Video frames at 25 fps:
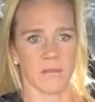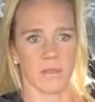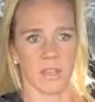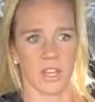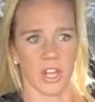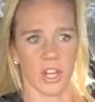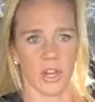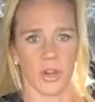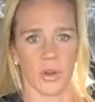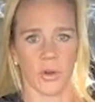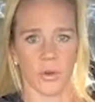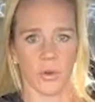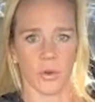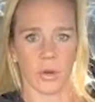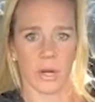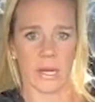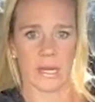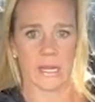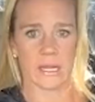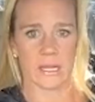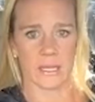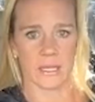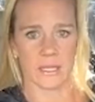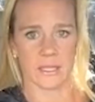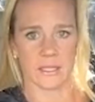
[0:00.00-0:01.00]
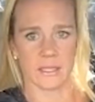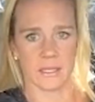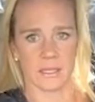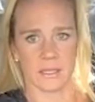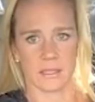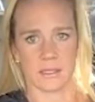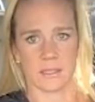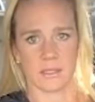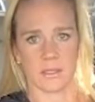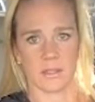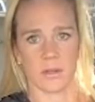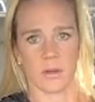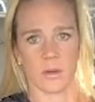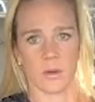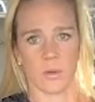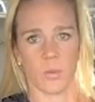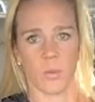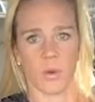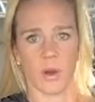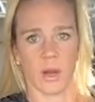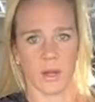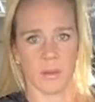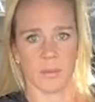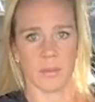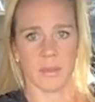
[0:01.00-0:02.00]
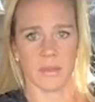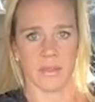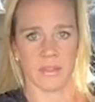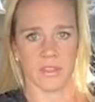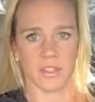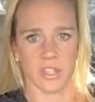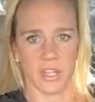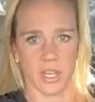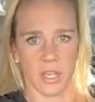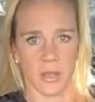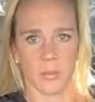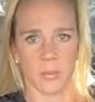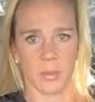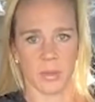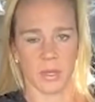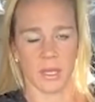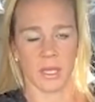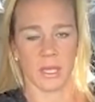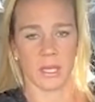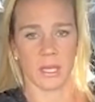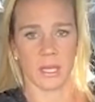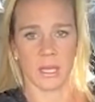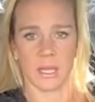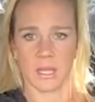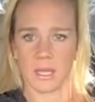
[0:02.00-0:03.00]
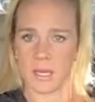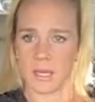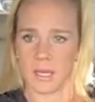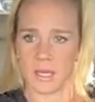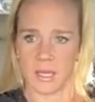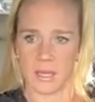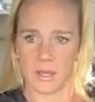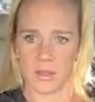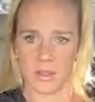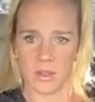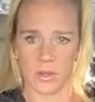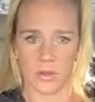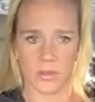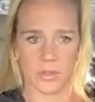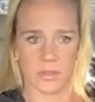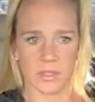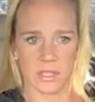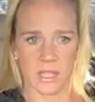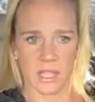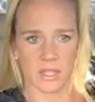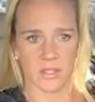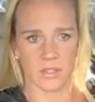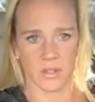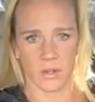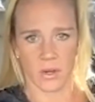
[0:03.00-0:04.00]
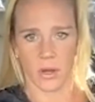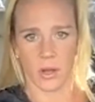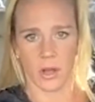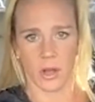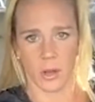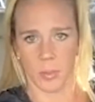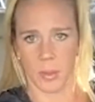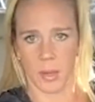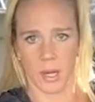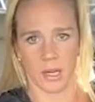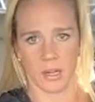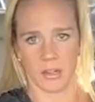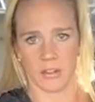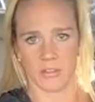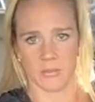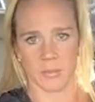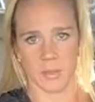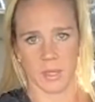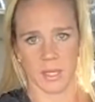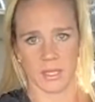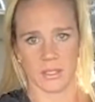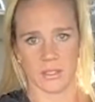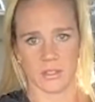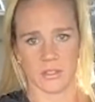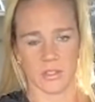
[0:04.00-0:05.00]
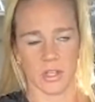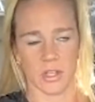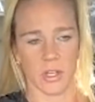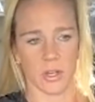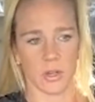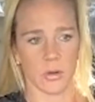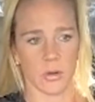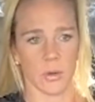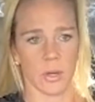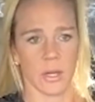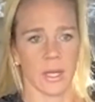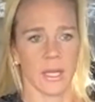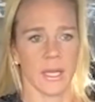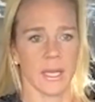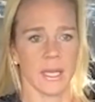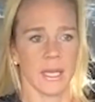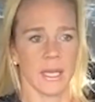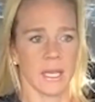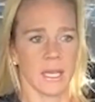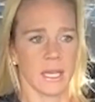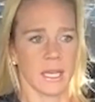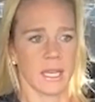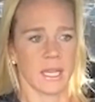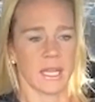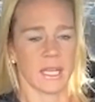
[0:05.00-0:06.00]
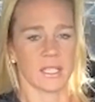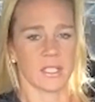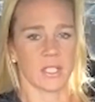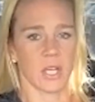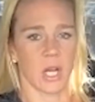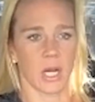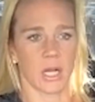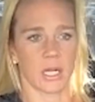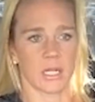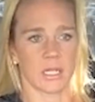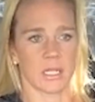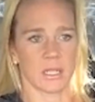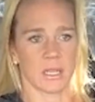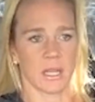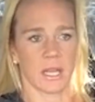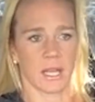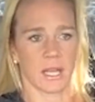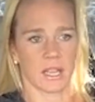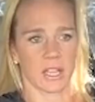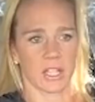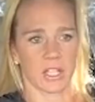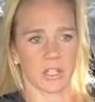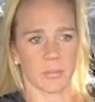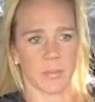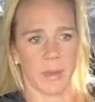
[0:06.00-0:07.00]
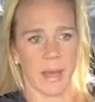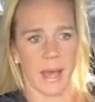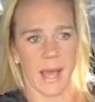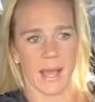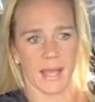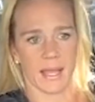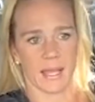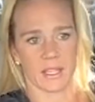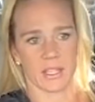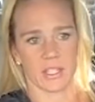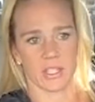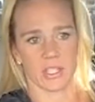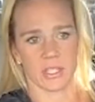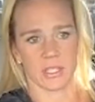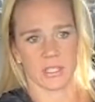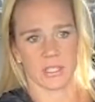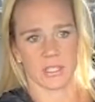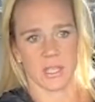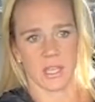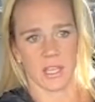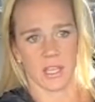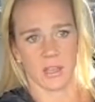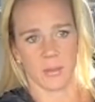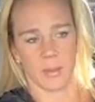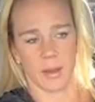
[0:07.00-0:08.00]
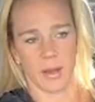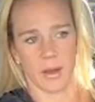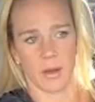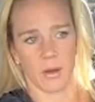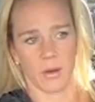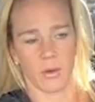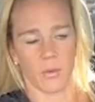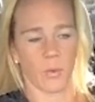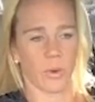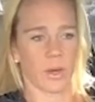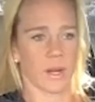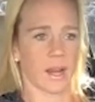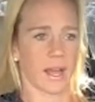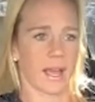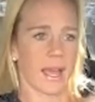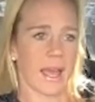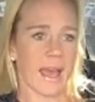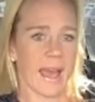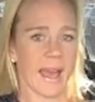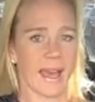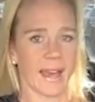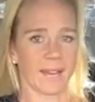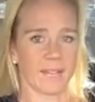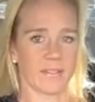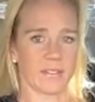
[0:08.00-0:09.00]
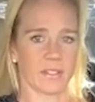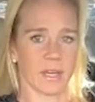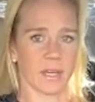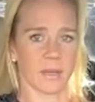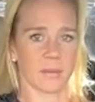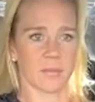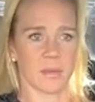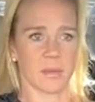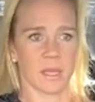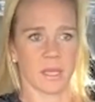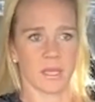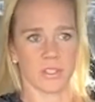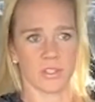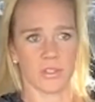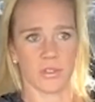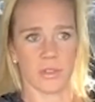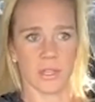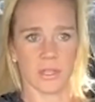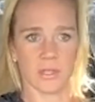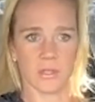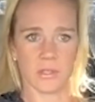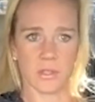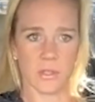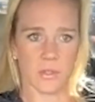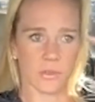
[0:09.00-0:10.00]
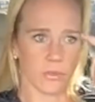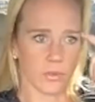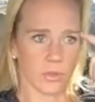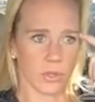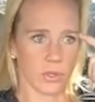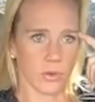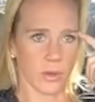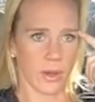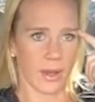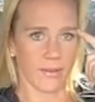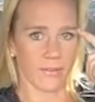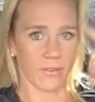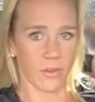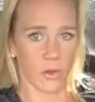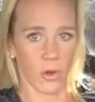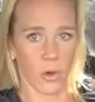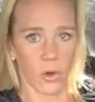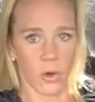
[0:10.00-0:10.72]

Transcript: you know, greatness. I still want to be the champion. And those things are all part of me. So it is hard to like look back and just think about what I have done because you get you you have